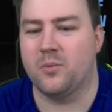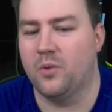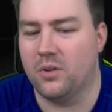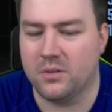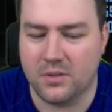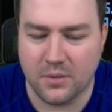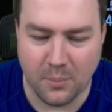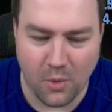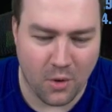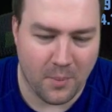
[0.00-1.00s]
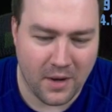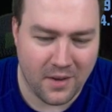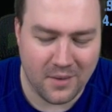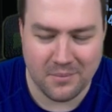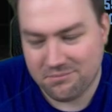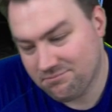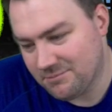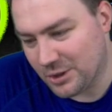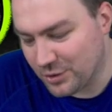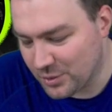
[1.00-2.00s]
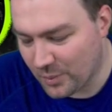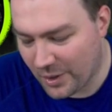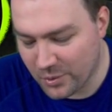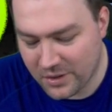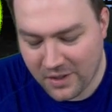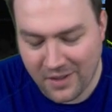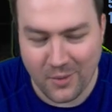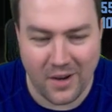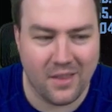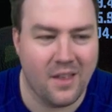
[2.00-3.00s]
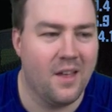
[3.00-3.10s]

want more money, because why wouldn't he, right?